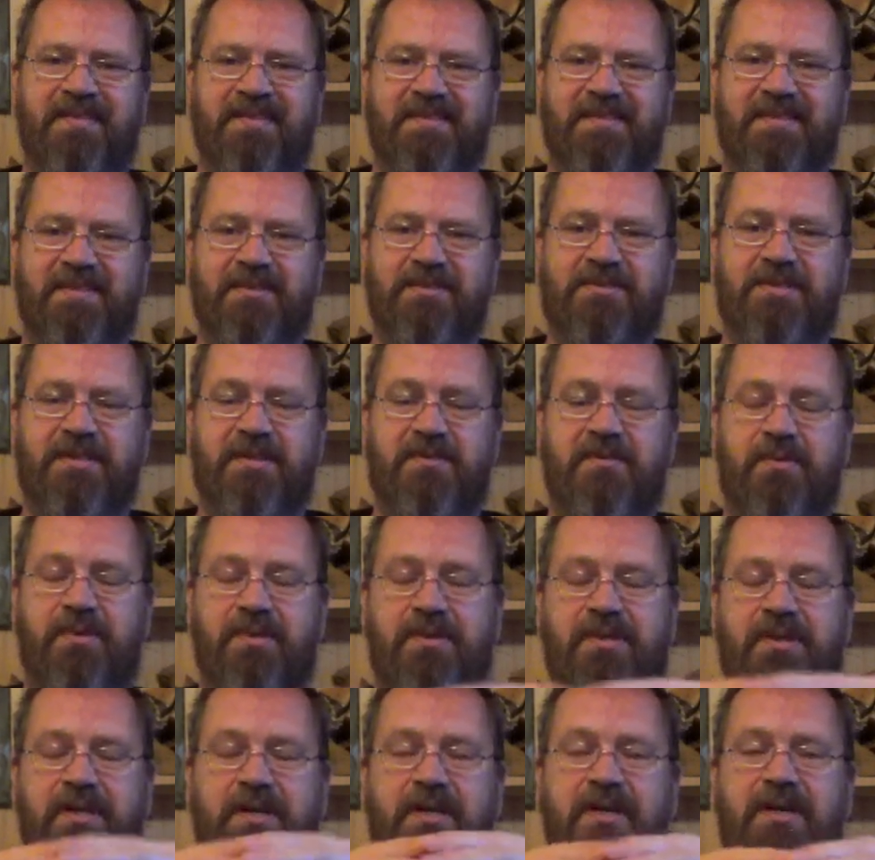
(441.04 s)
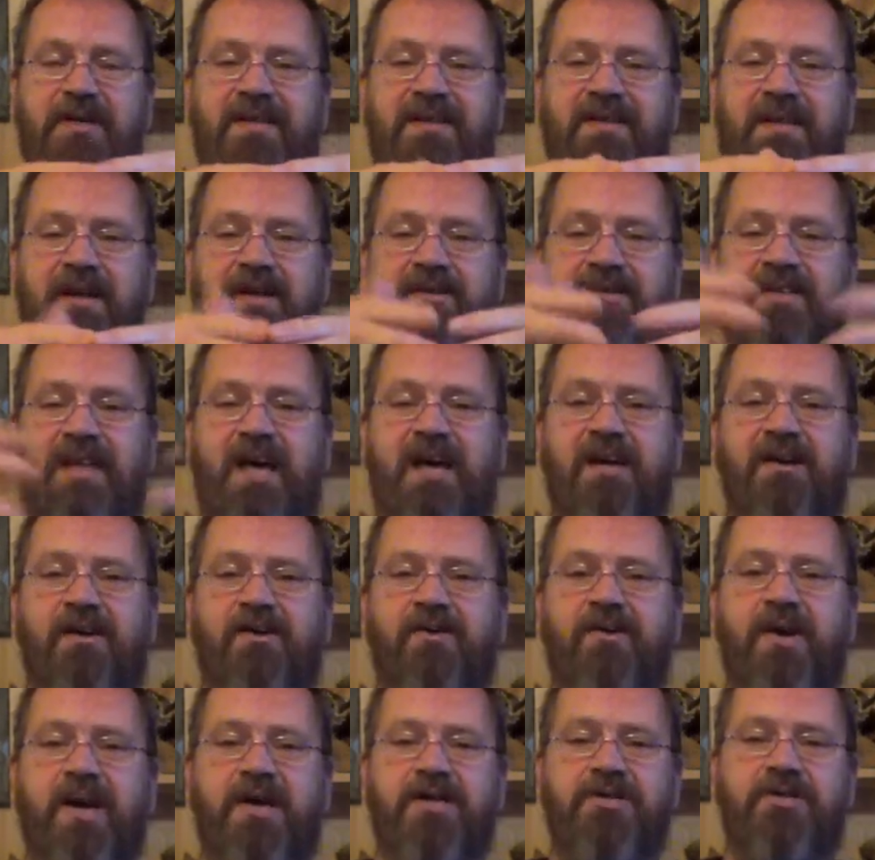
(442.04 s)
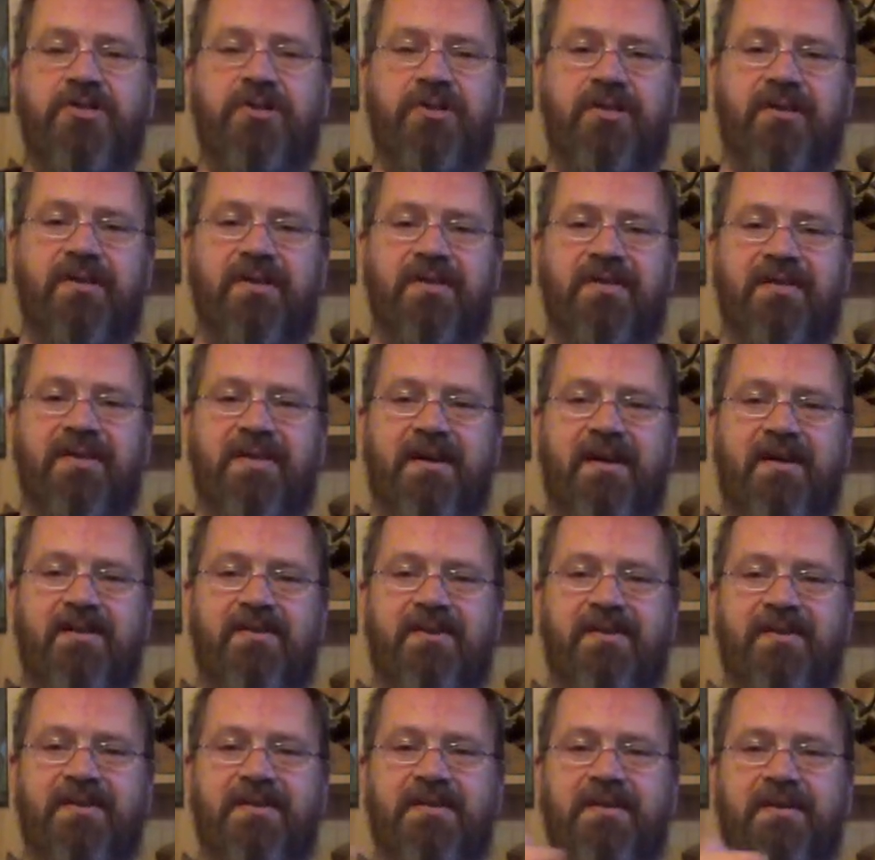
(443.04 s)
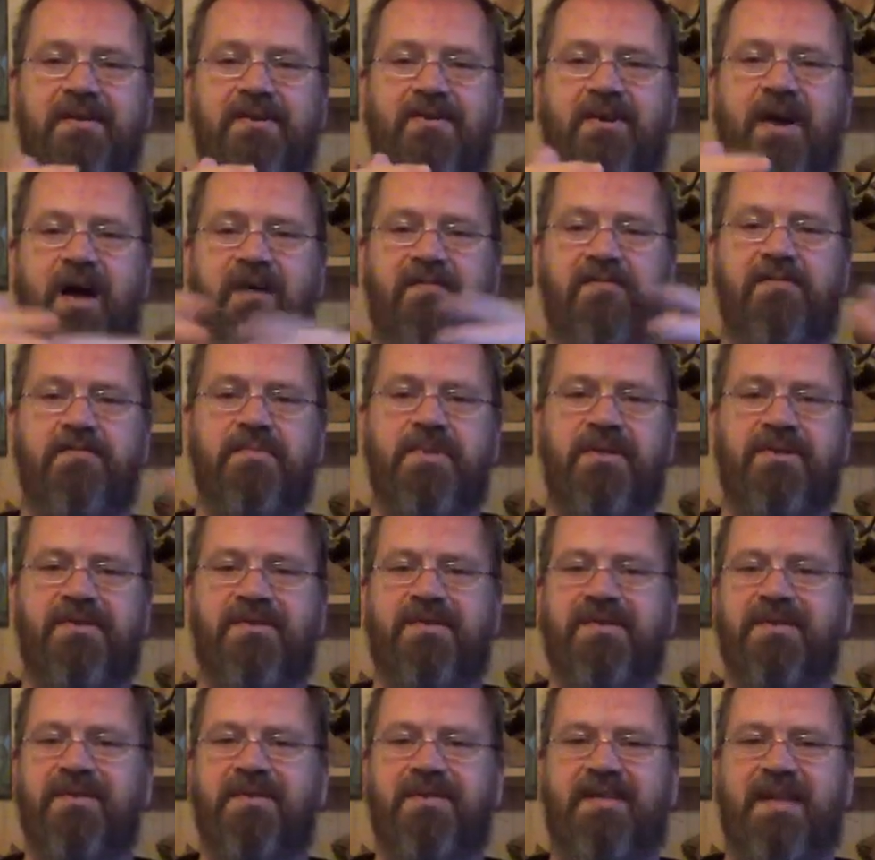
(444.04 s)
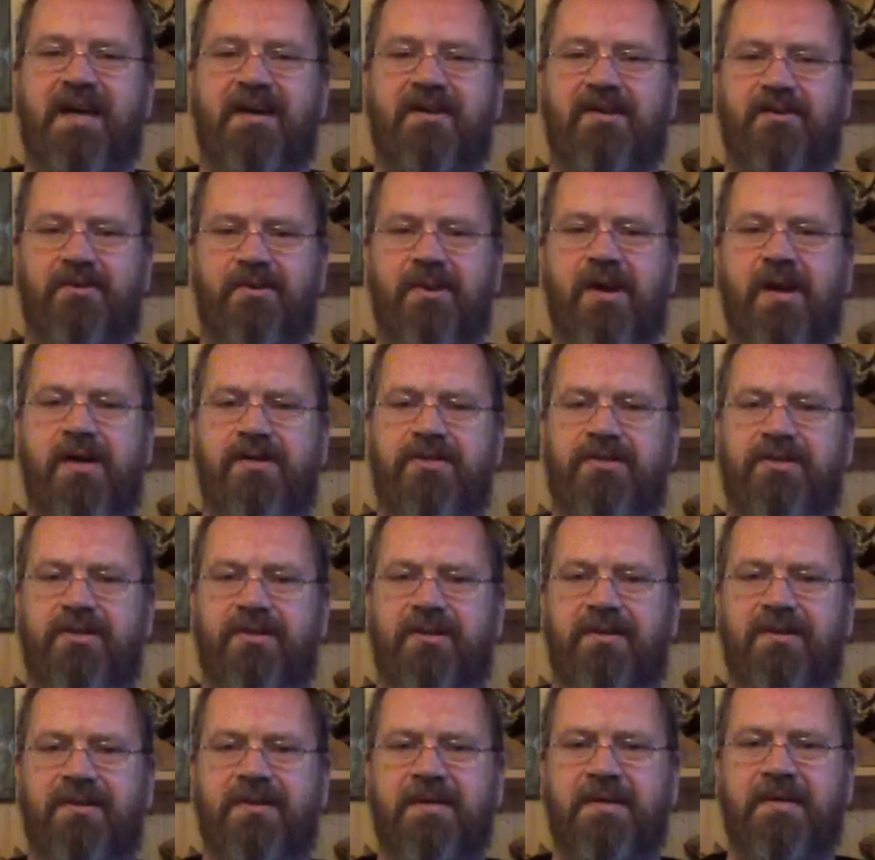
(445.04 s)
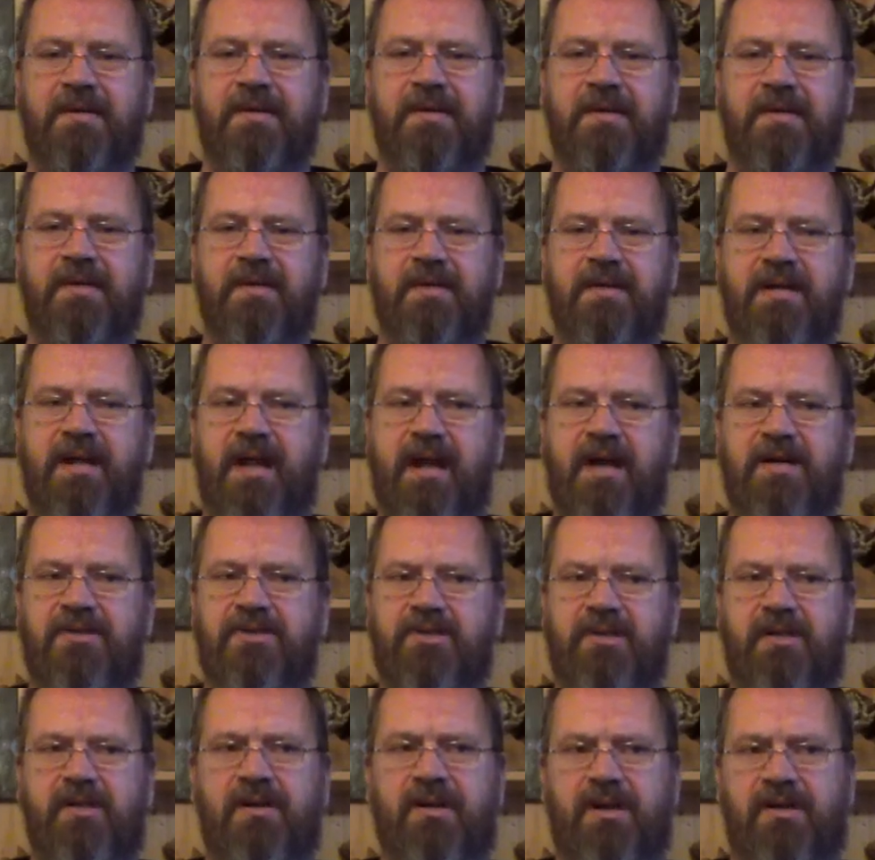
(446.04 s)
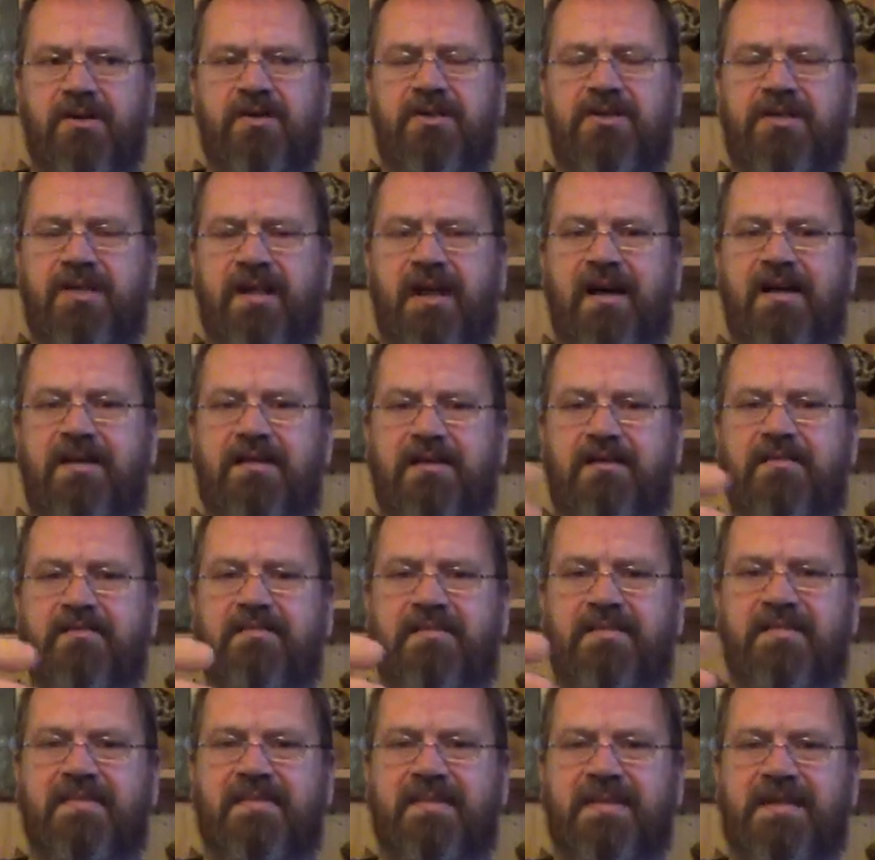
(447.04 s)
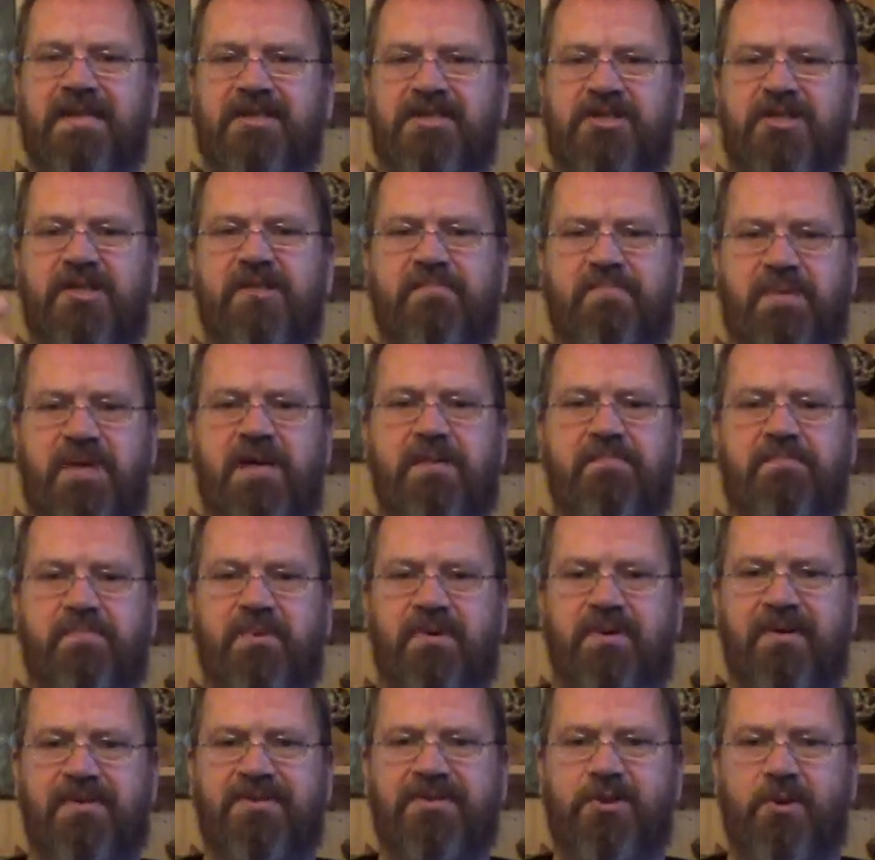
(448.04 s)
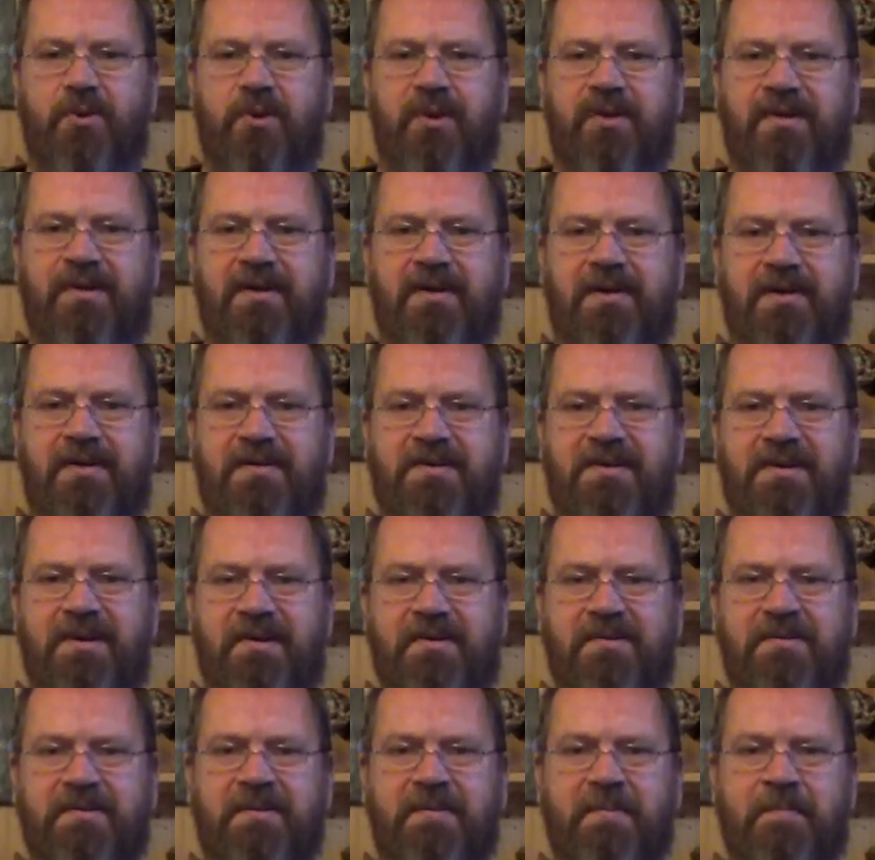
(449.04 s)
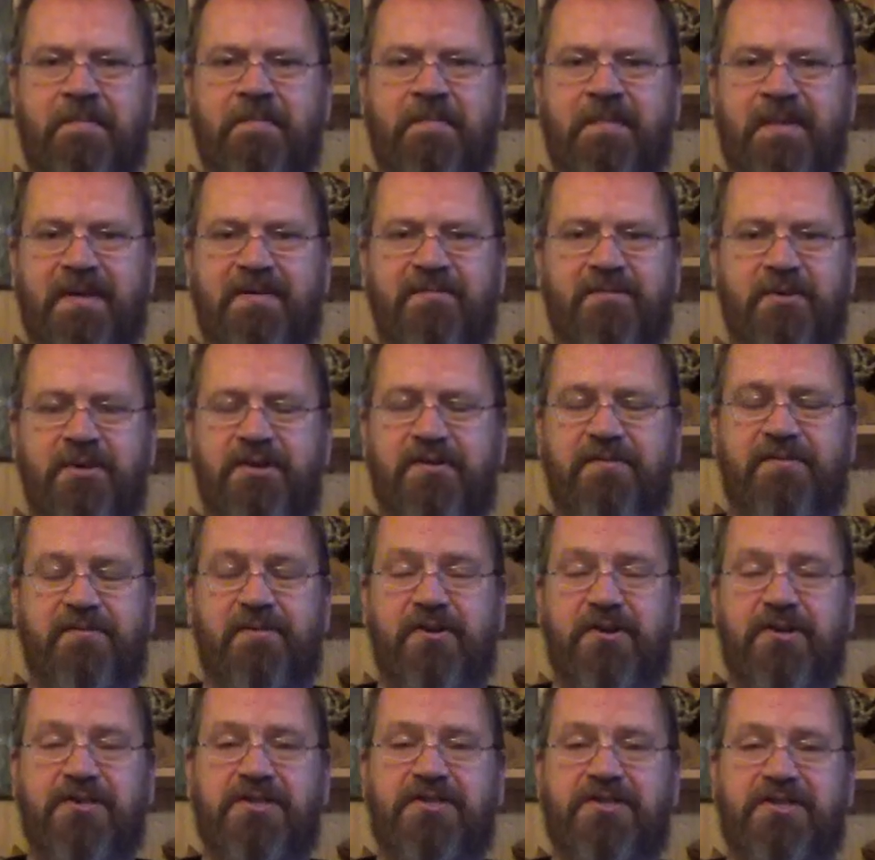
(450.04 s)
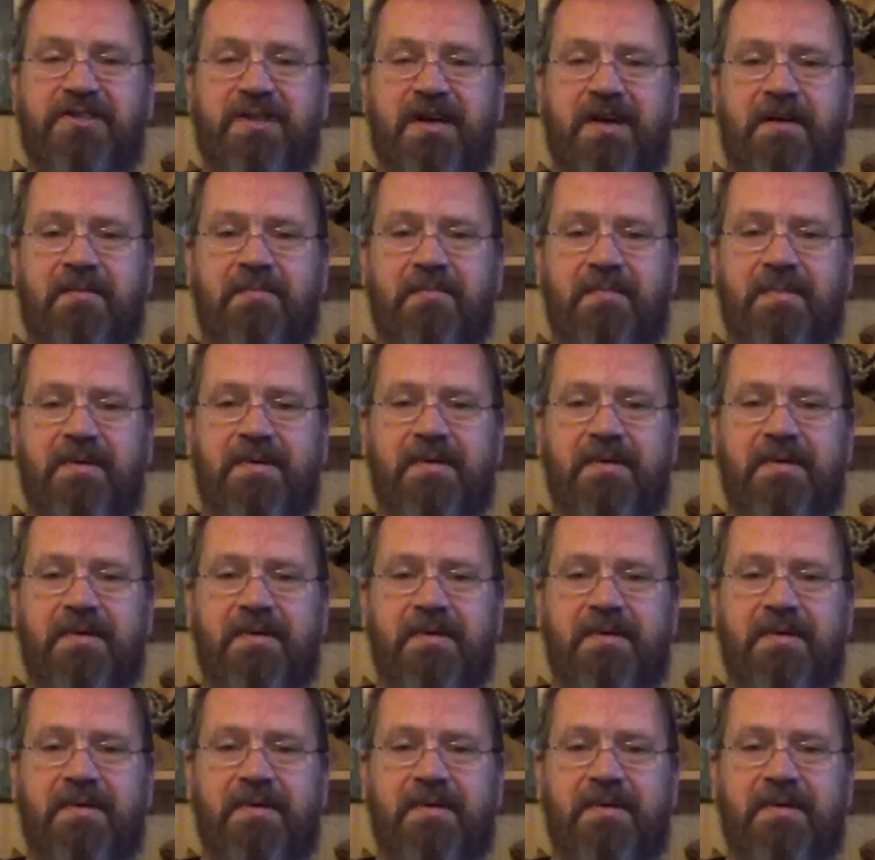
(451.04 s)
You see, their declaration, their government declaration, it actually looks like it's the people talking, you know, for the first time